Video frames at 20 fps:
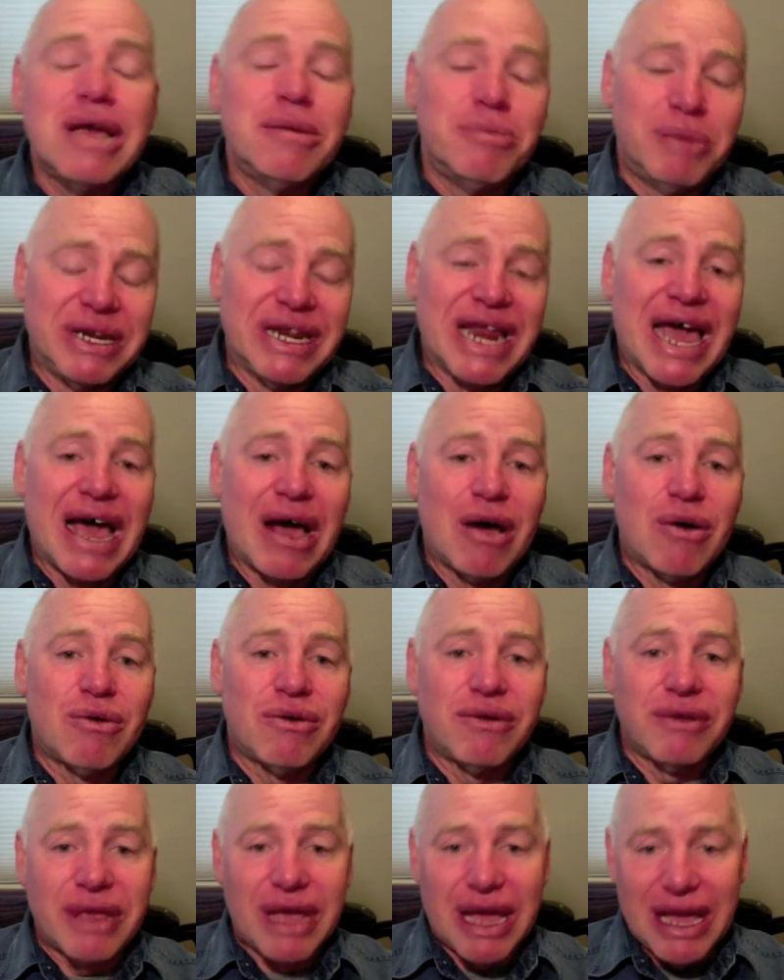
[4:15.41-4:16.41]
But now
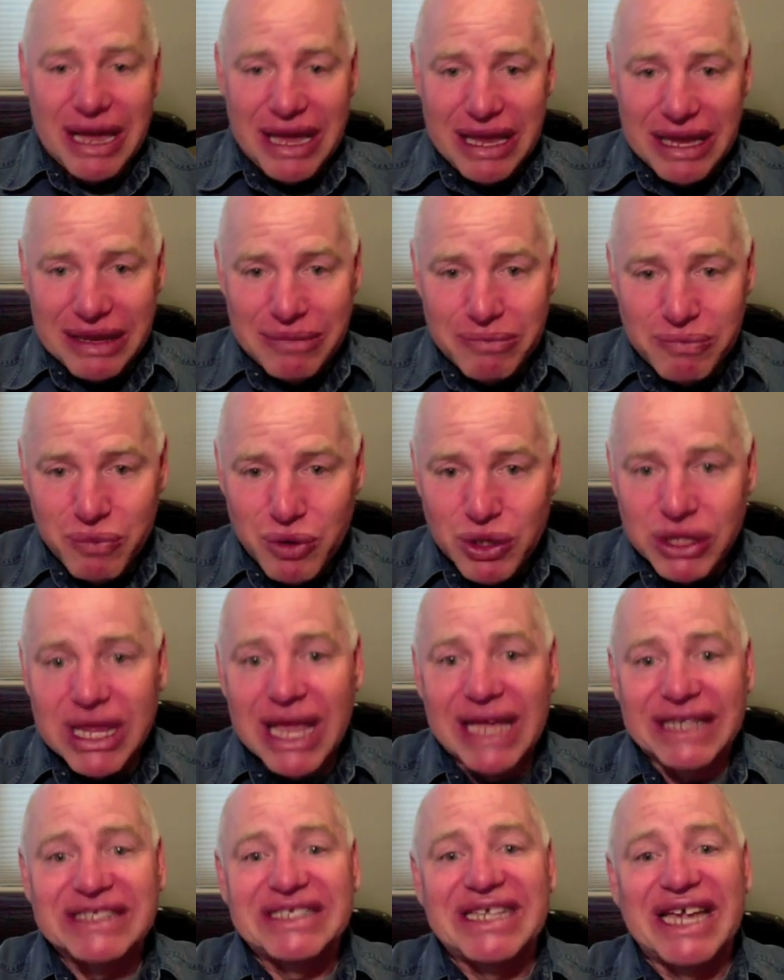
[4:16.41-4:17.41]
I put
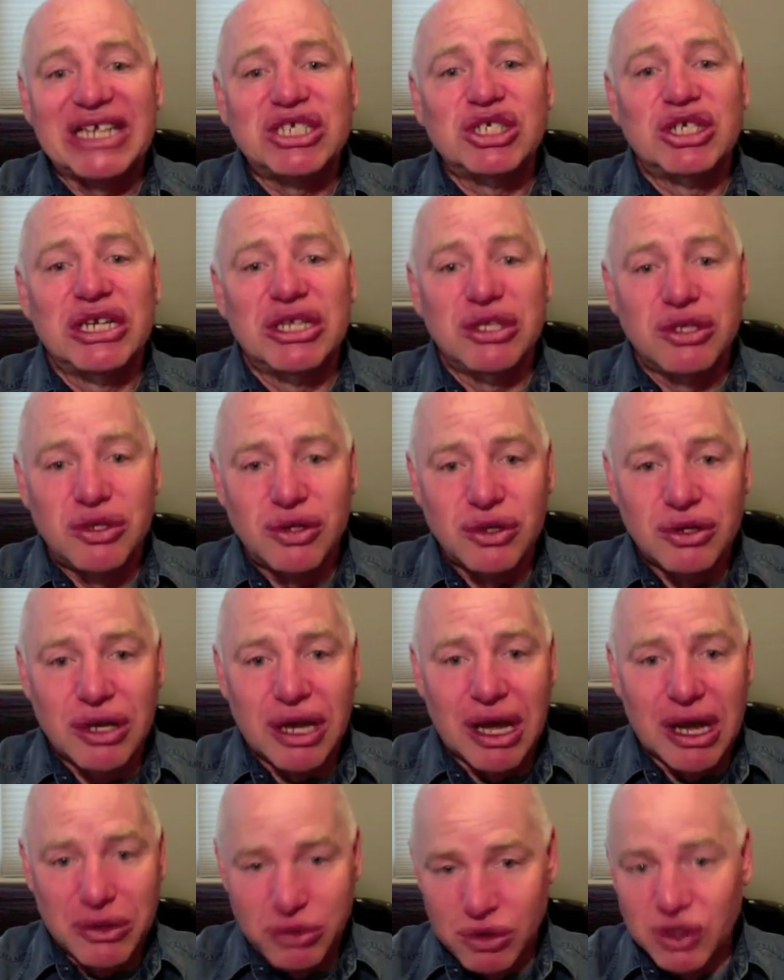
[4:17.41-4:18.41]
that section into
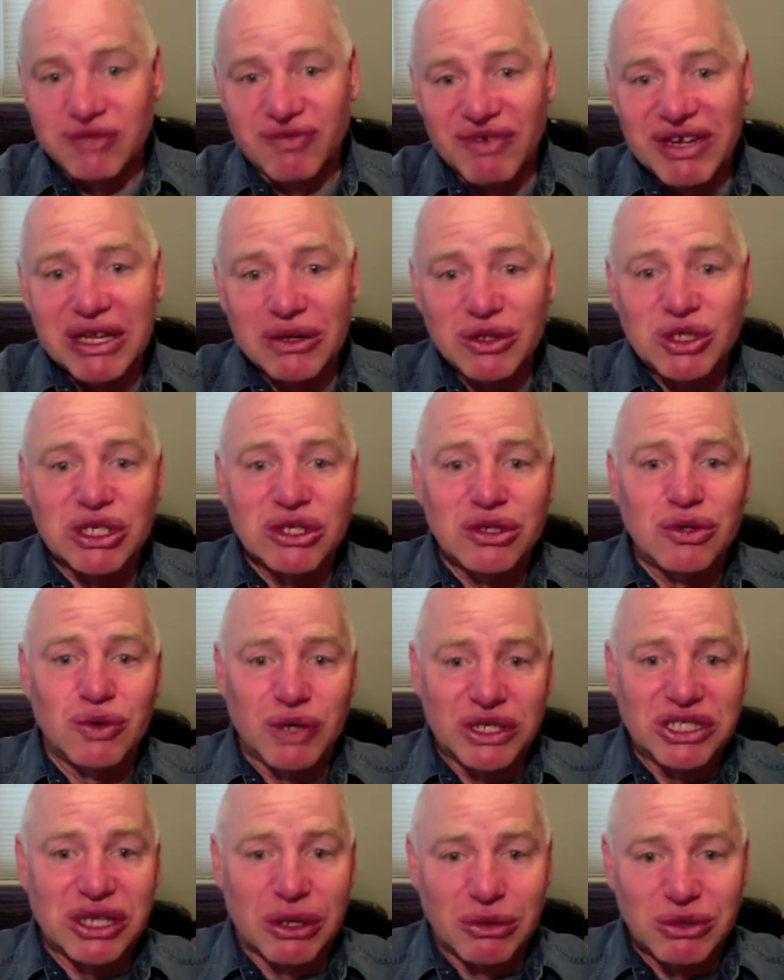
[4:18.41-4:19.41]
uh, those videos into
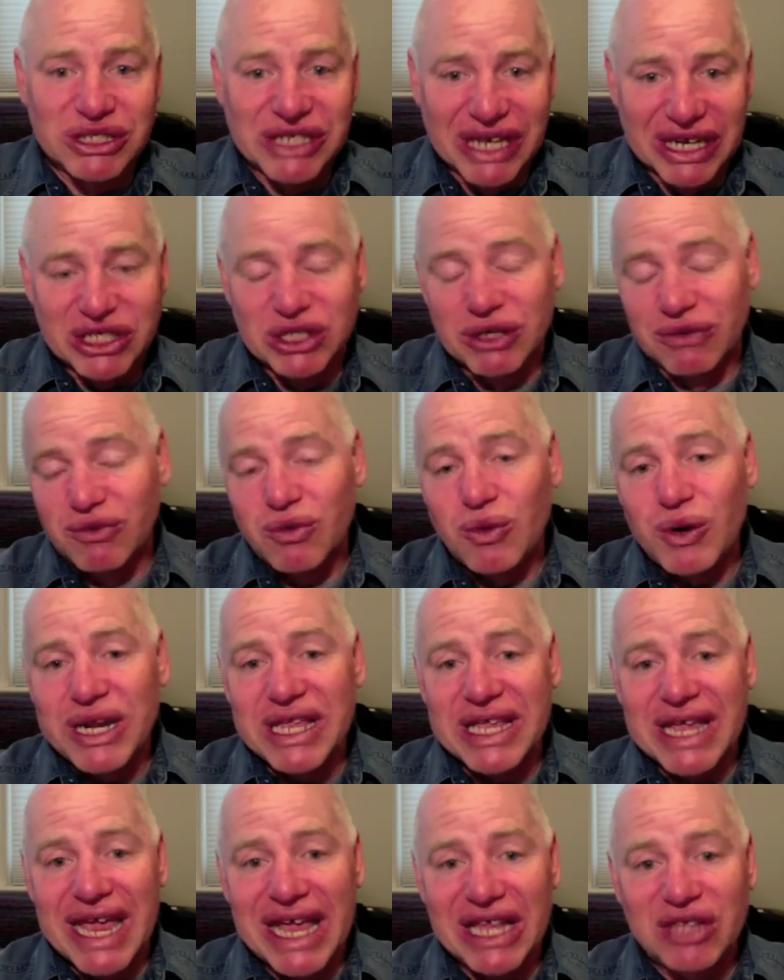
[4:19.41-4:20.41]
its own section of
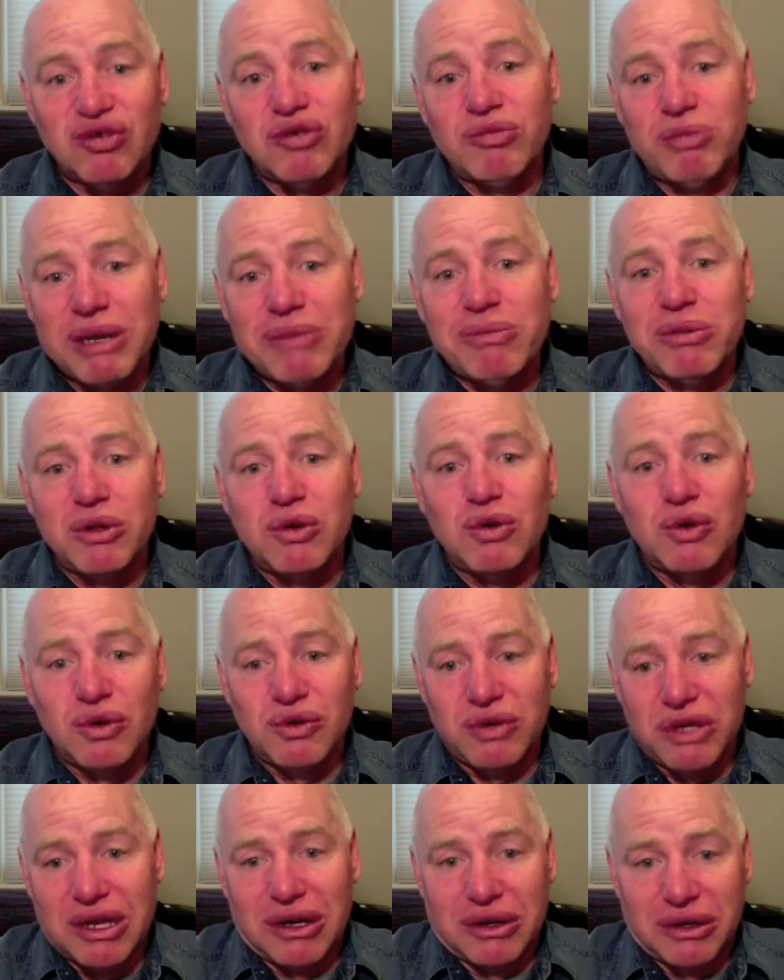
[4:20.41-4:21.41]
quitting aids for people
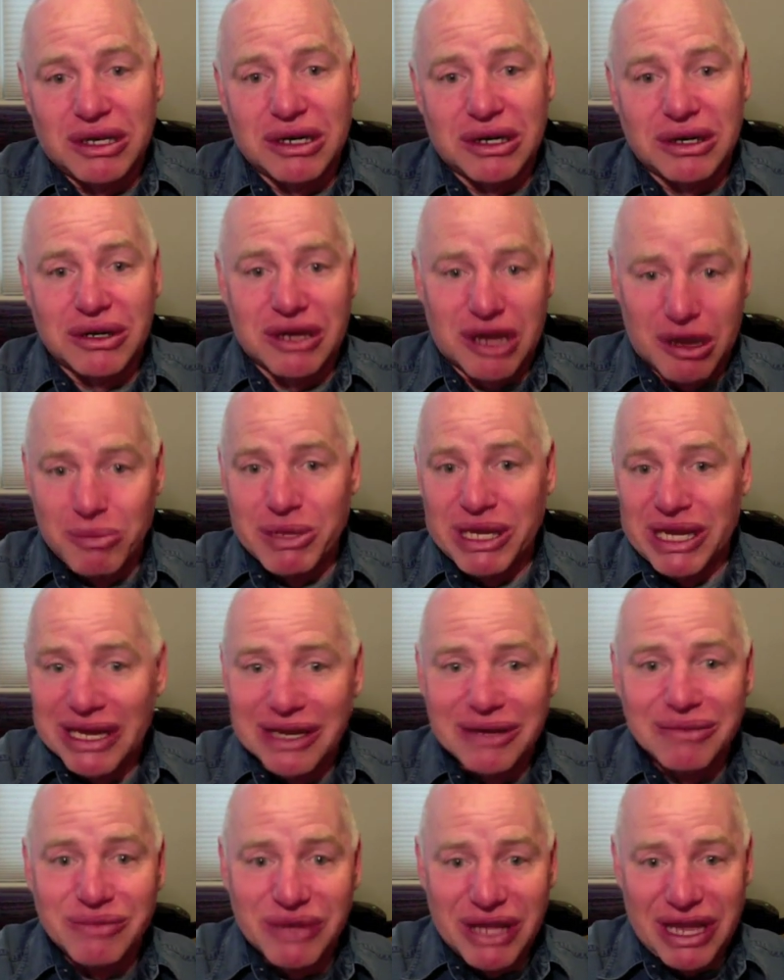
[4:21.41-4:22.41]
who, you know, they're coming
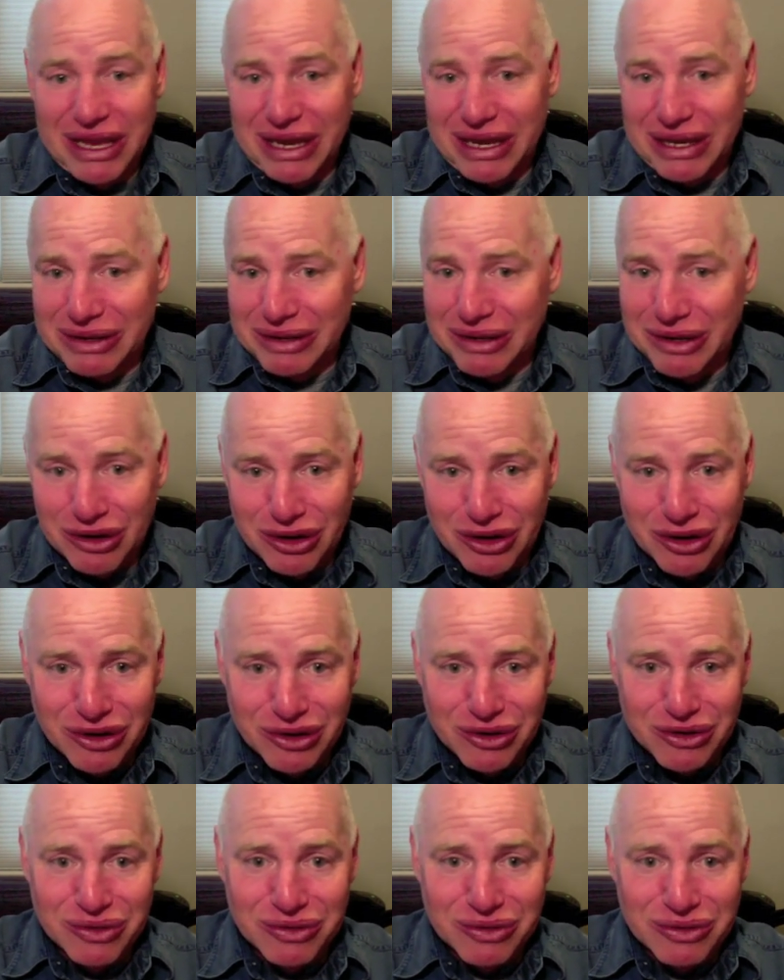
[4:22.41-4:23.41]
in and they're
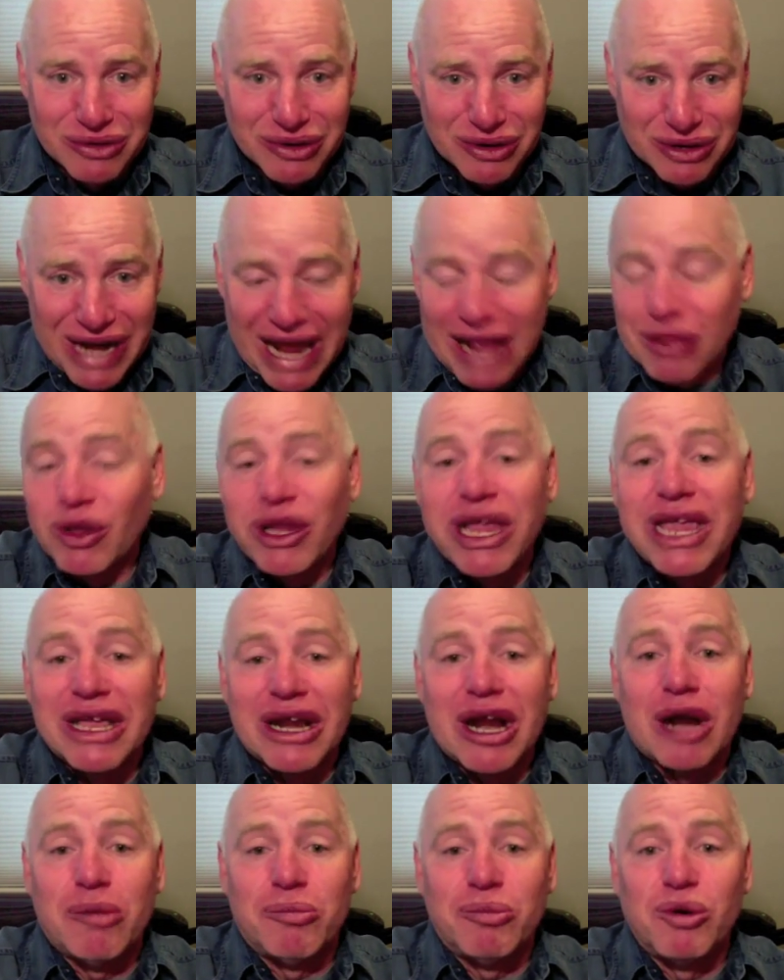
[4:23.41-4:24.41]
they're not looking
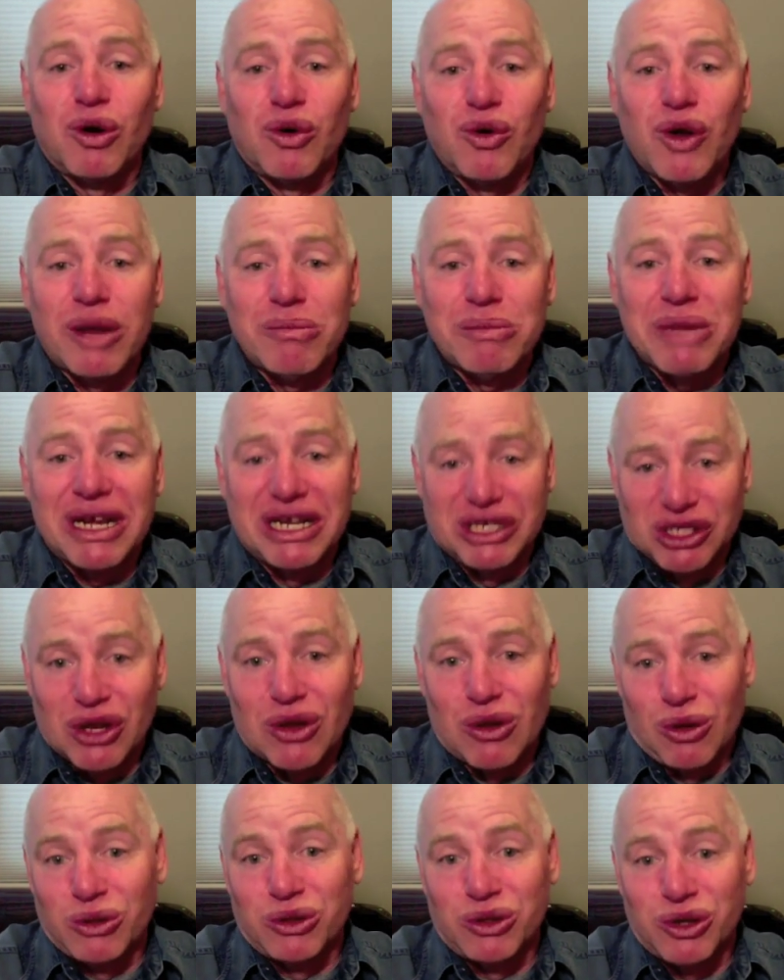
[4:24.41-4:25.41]
at our program yet as a
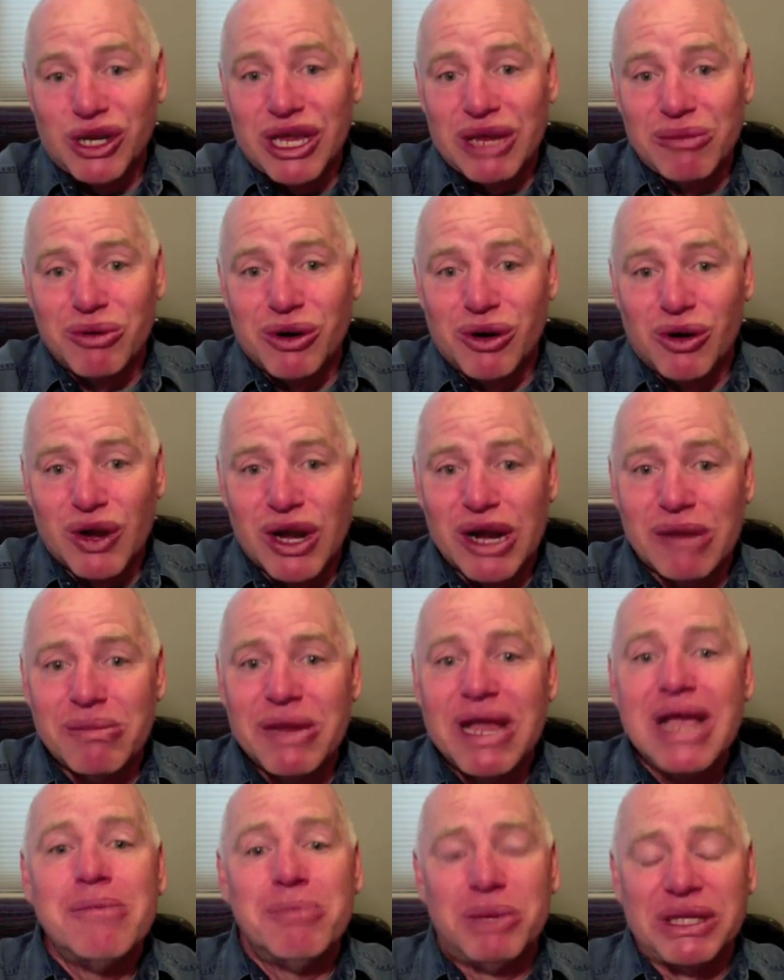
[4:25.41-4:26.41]
cold turkey program,
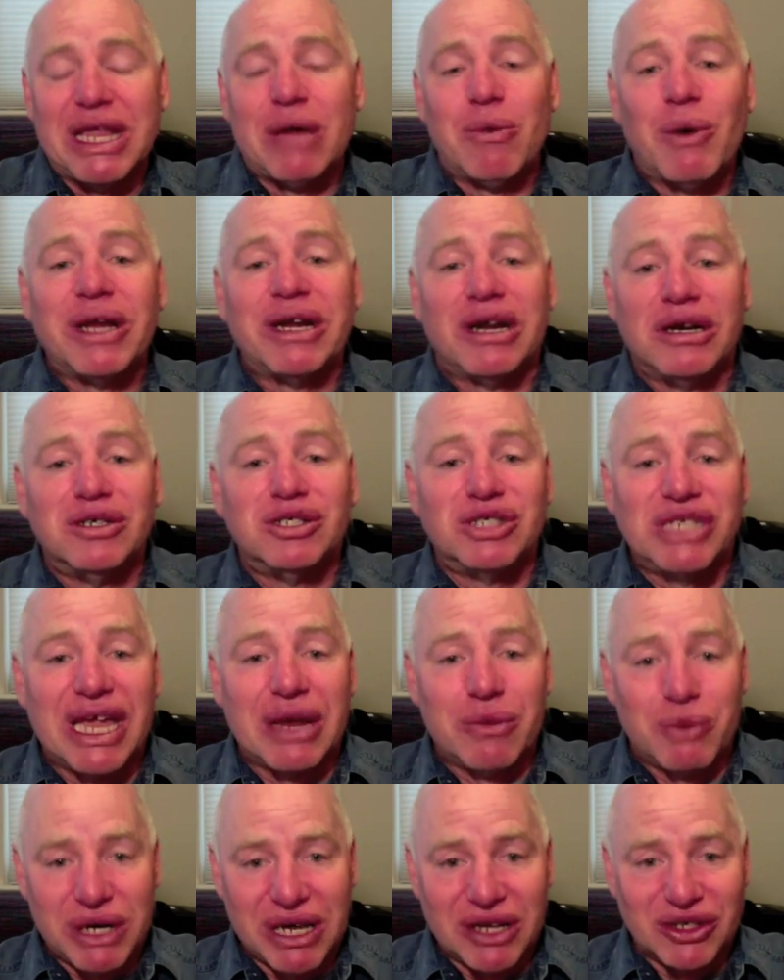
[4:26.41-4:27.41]
but they want to
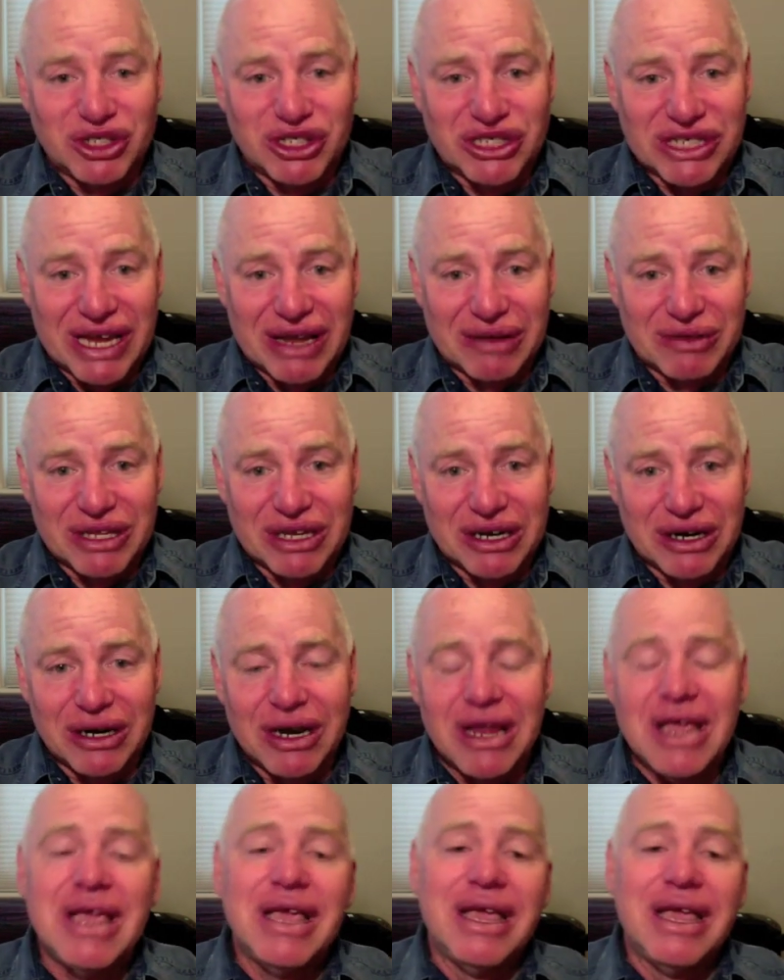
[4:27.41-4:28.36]
understand what else is out there.